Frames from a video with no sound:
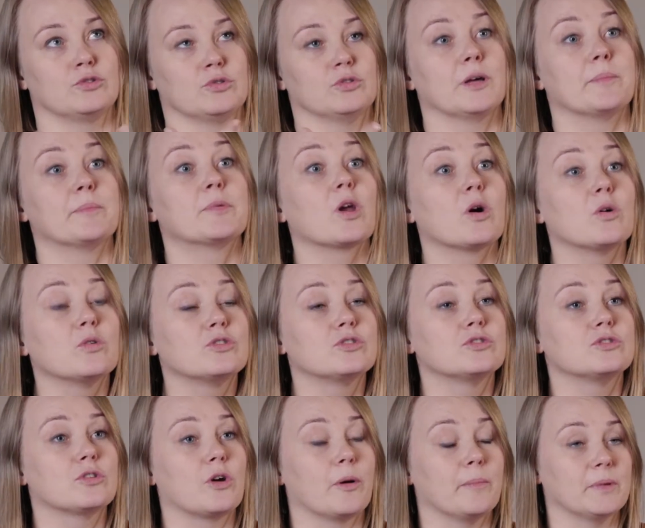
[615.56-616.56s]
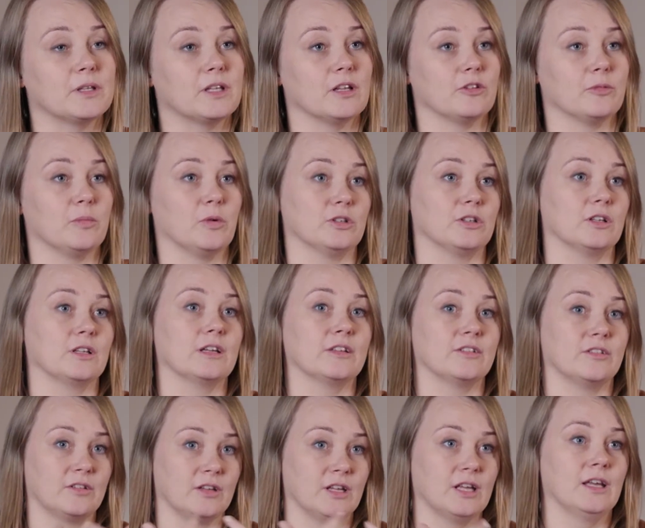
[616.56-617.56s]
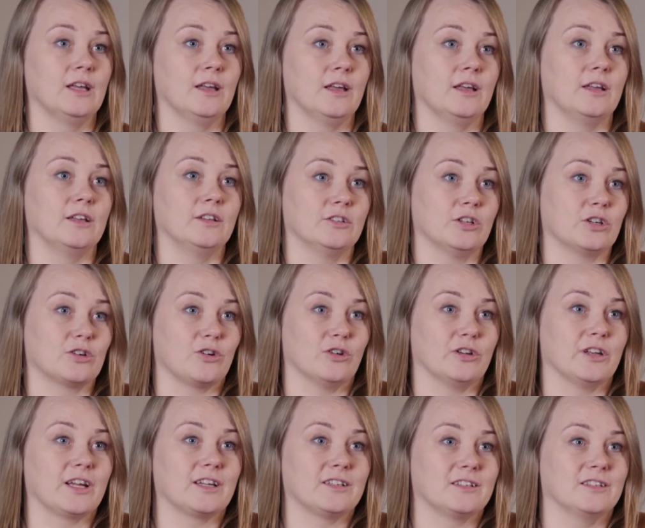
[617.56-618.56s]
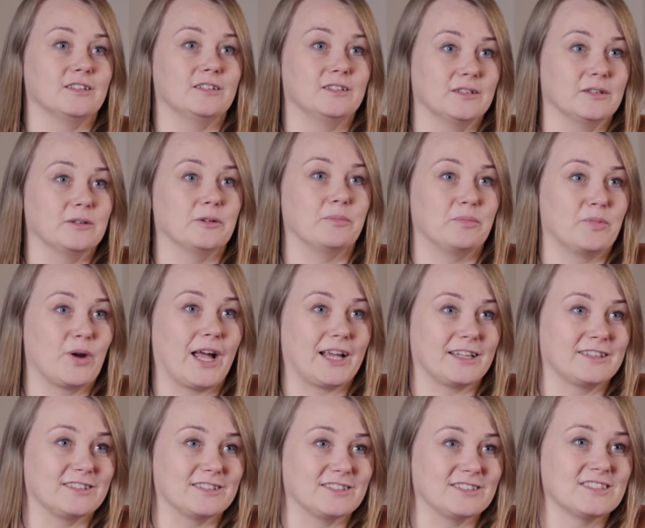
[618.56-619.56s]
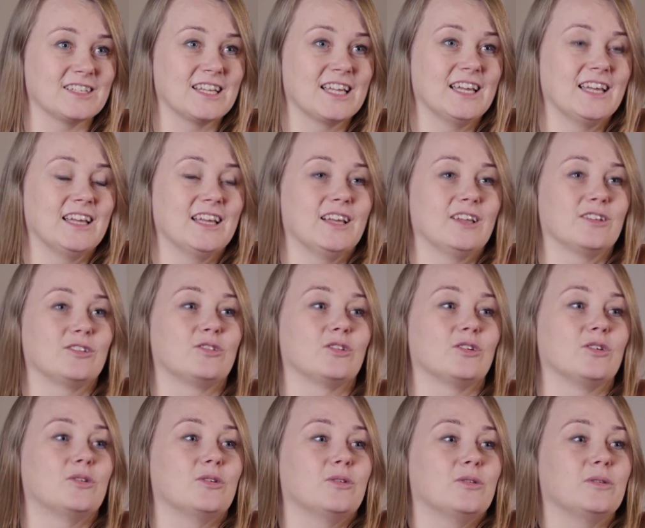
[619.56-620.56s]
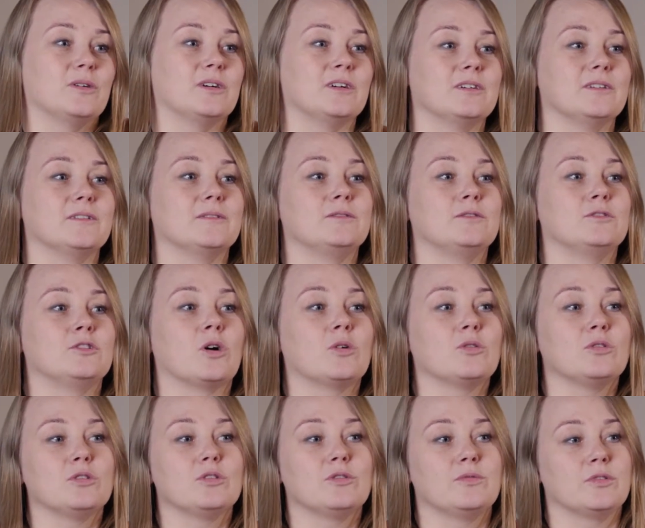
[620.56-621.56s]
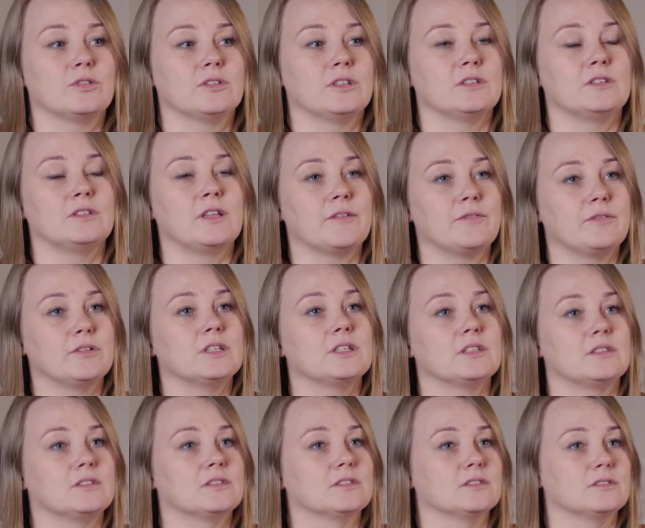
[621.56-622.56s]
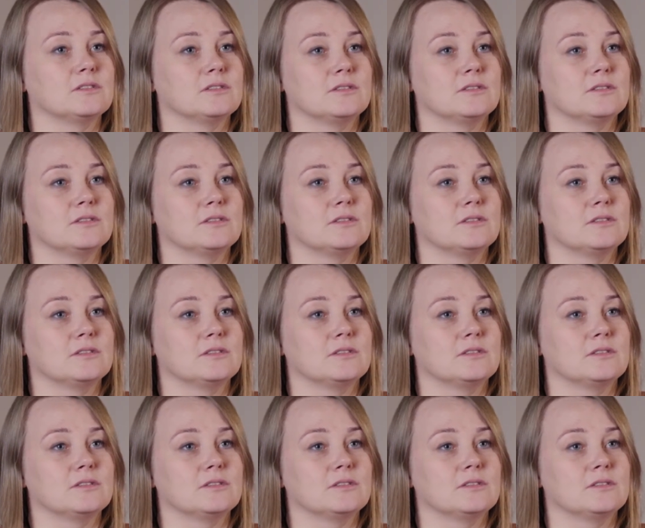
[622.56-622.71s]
should approach competence model as interconnected practice. So don't look for the definite